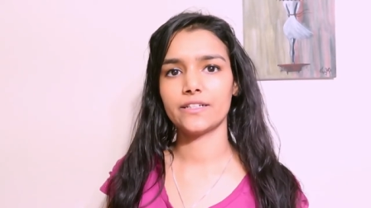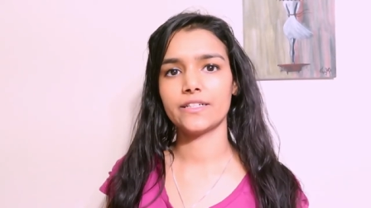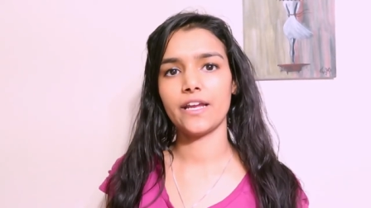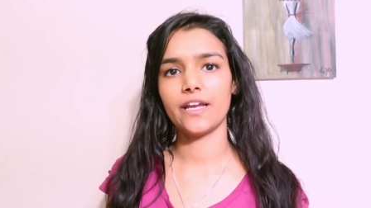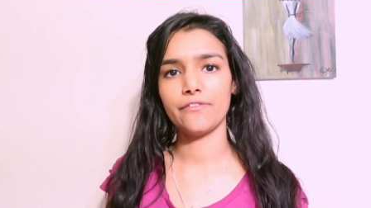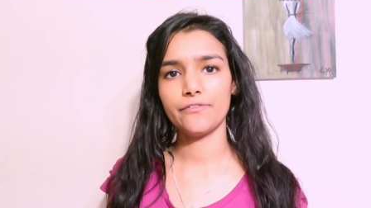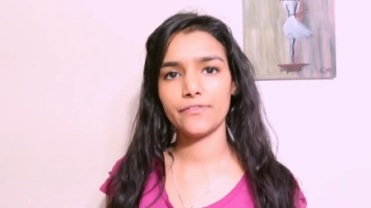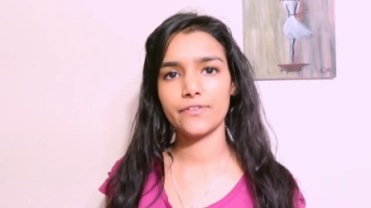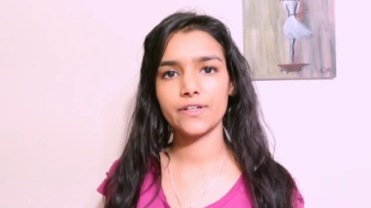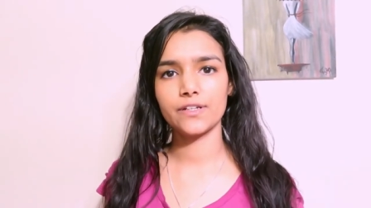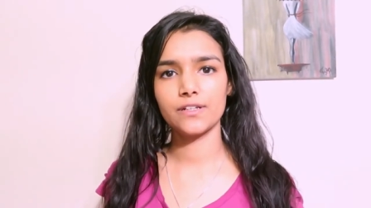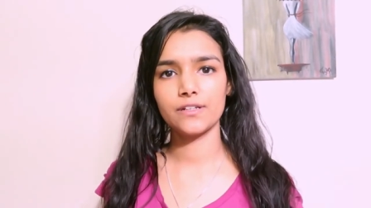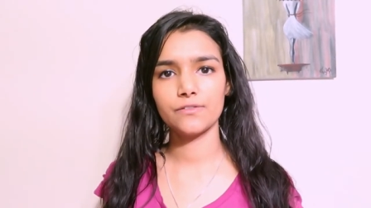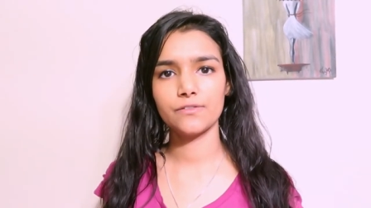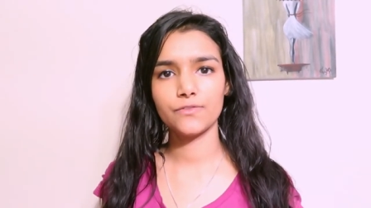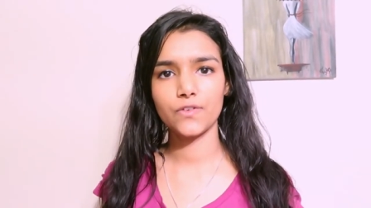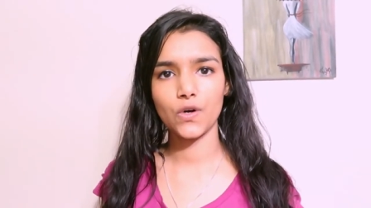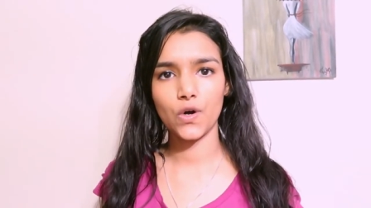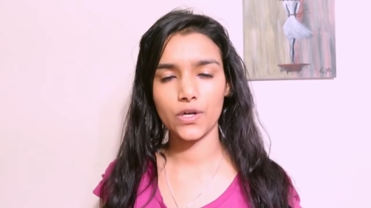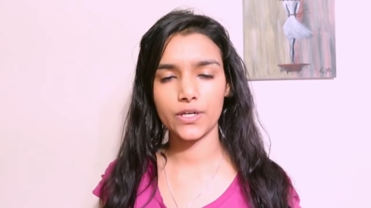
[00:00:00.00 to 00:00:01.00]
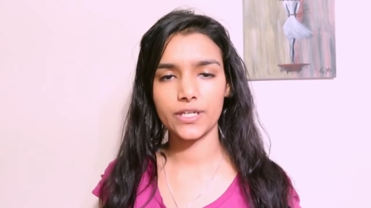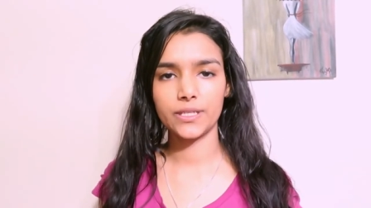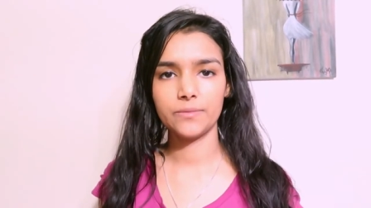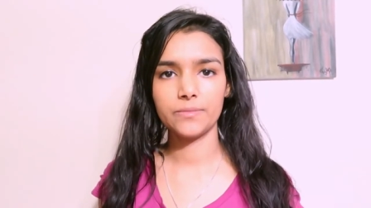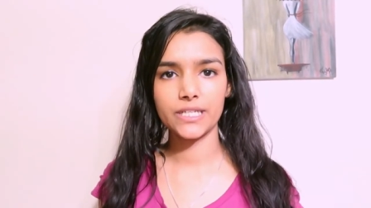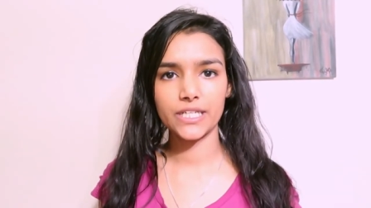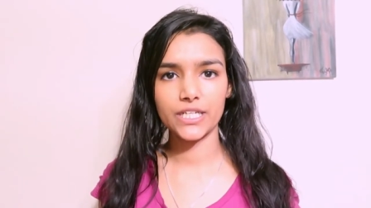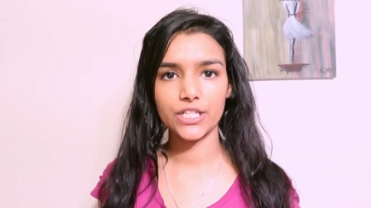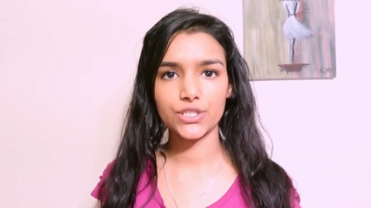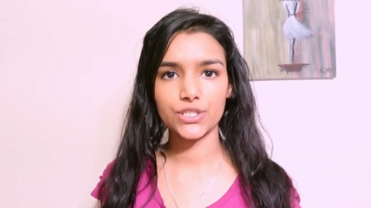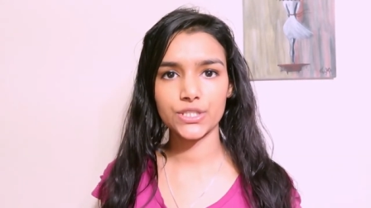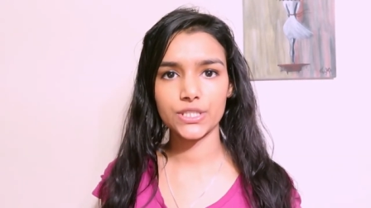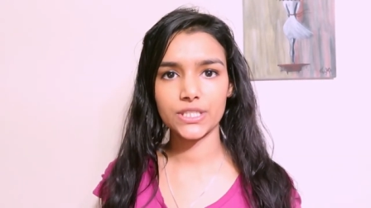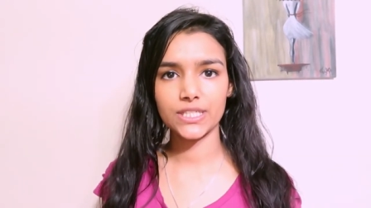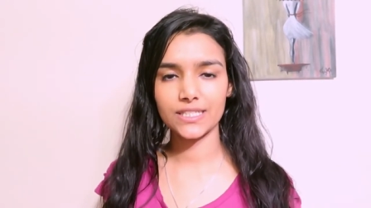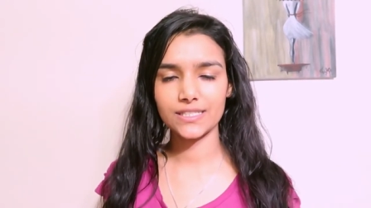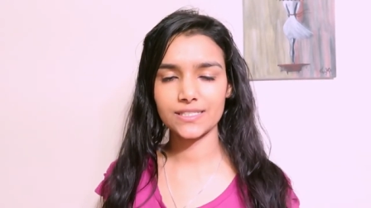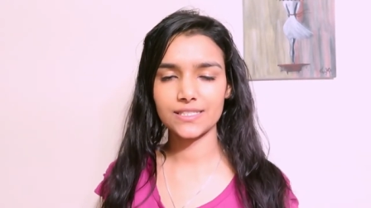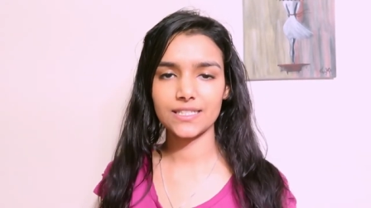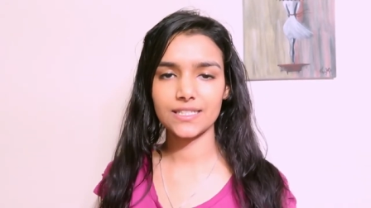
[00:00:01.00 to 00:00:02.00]
a referral for immigration
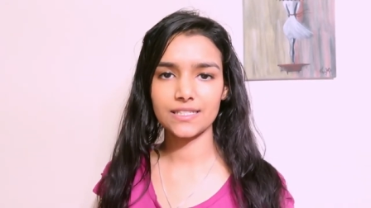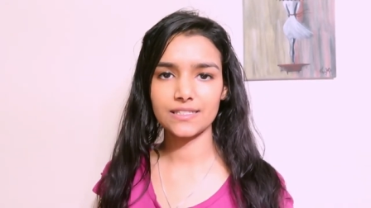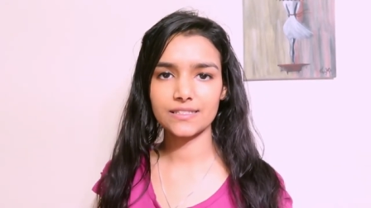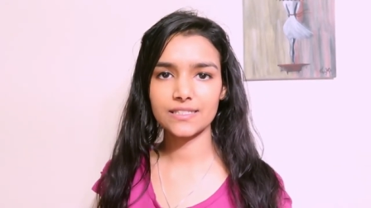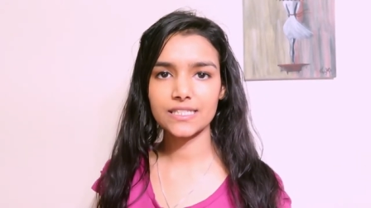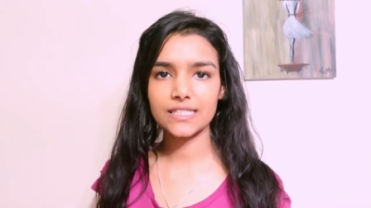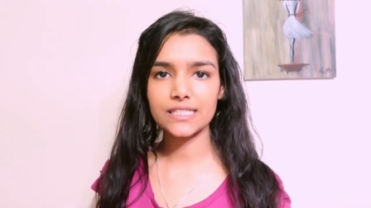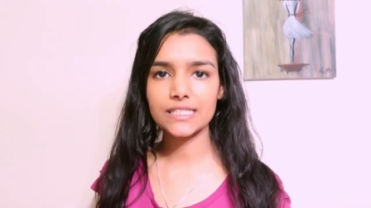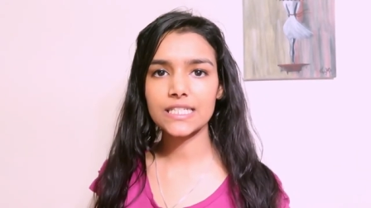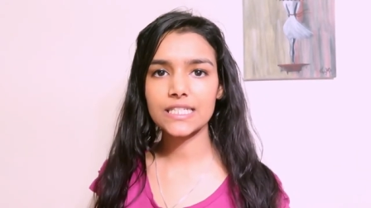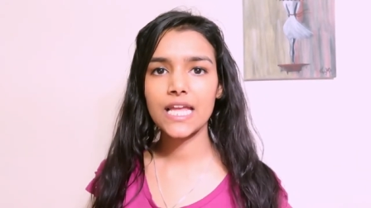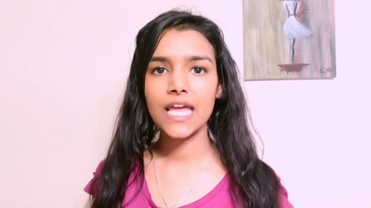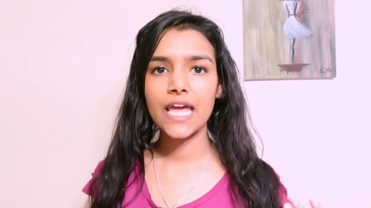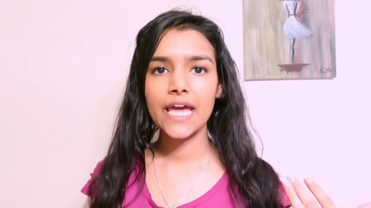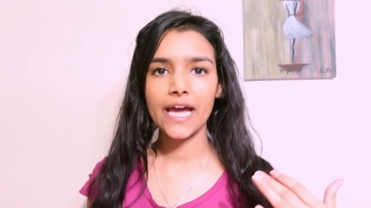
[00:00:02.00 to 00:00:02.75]
consultant